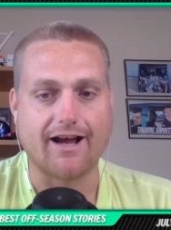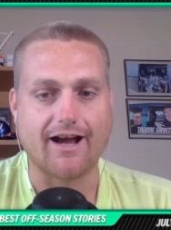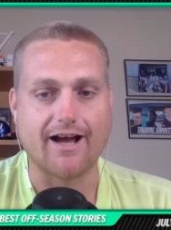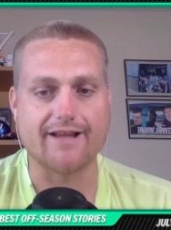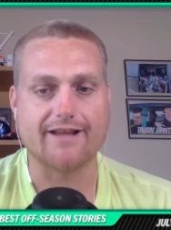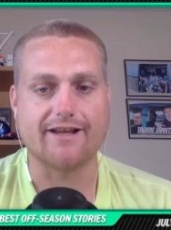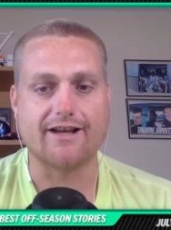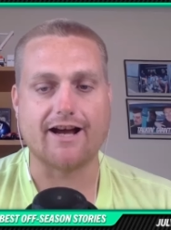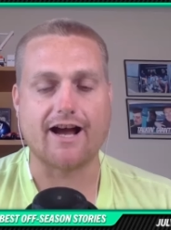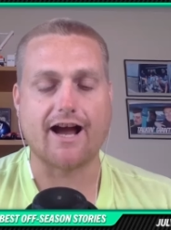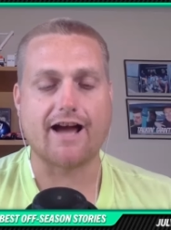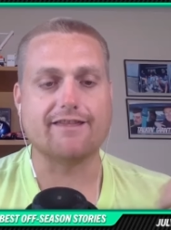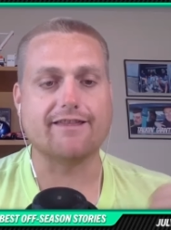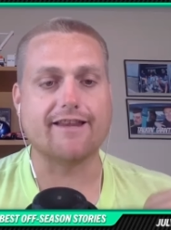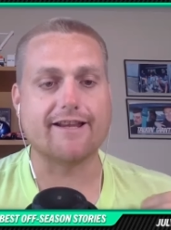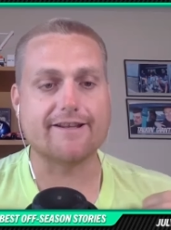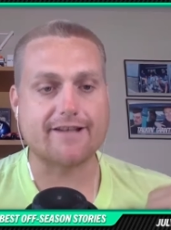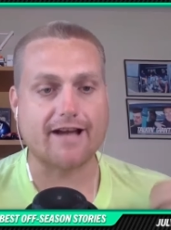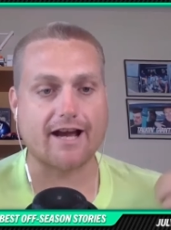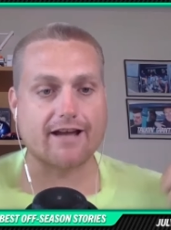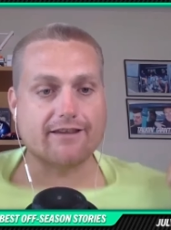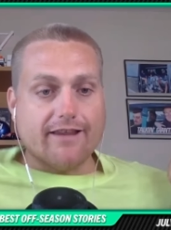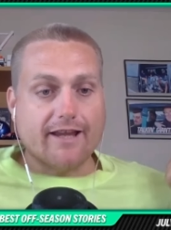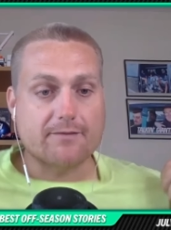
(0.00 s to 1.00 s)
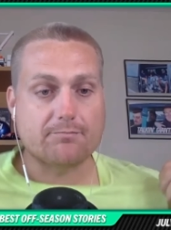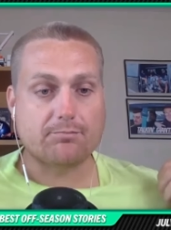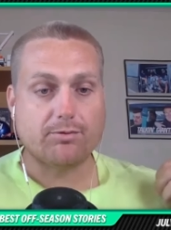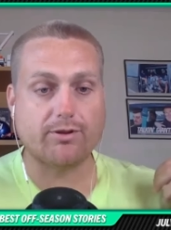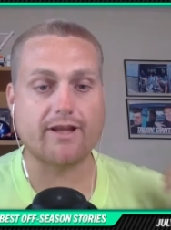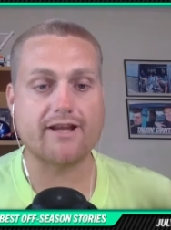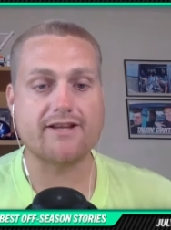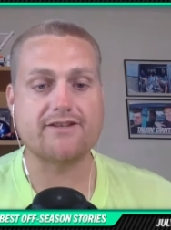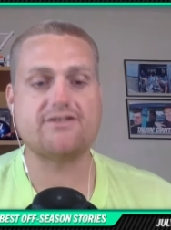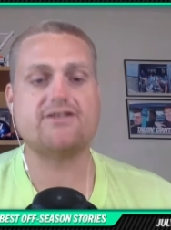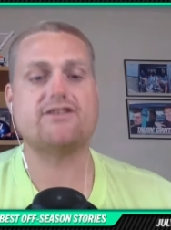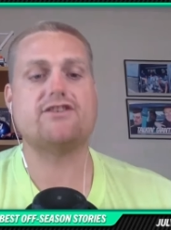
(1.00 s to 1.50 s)
I, uh, I like I like
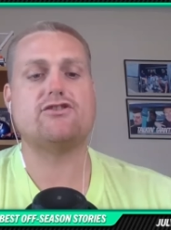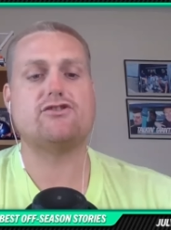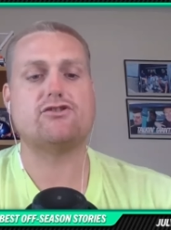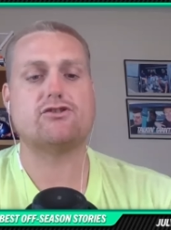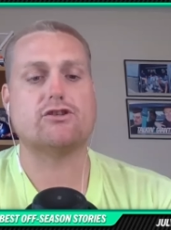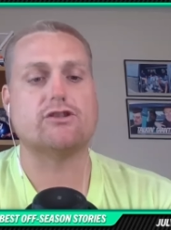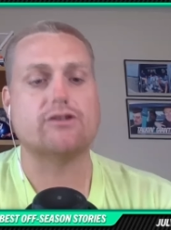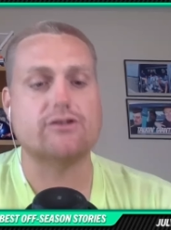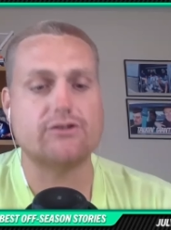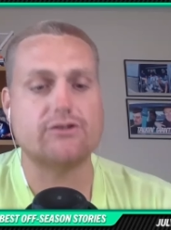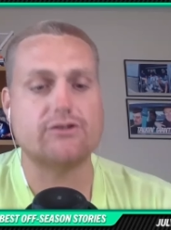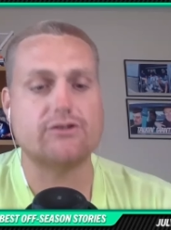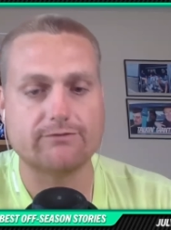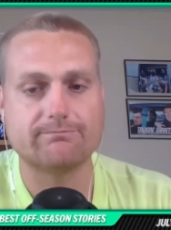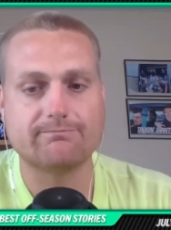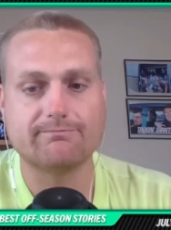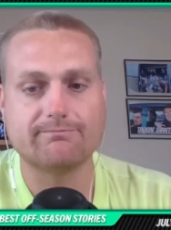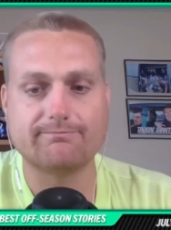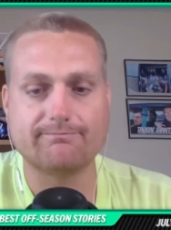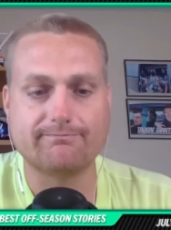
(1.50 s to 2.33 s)
plain t-shirts.